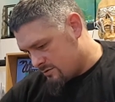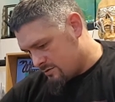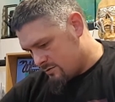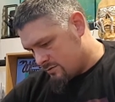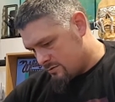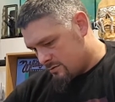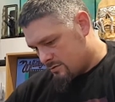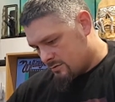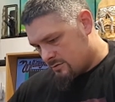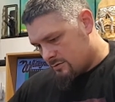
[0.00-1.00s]

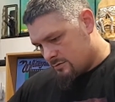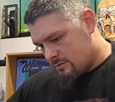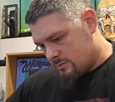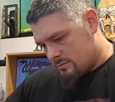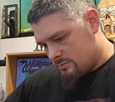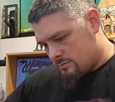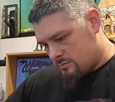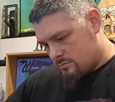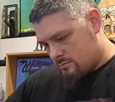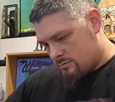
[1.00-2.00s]

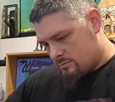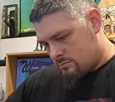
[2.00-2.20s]
(no one is talking)